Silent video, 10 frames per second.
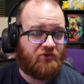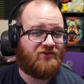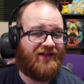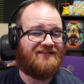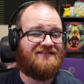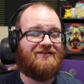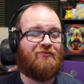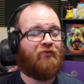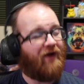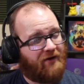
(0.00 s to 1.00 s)
and that is the
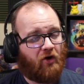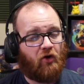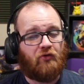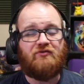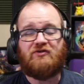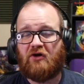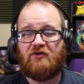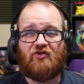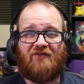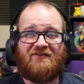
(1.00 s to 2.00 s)
Red Hulk, who
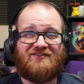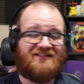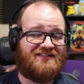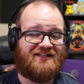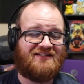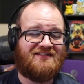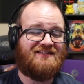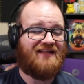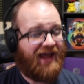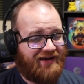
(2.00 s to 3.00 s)
starts off as a
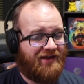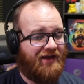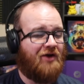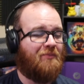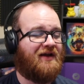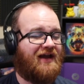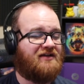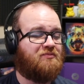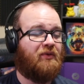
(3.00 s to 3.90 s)
6/10 but gets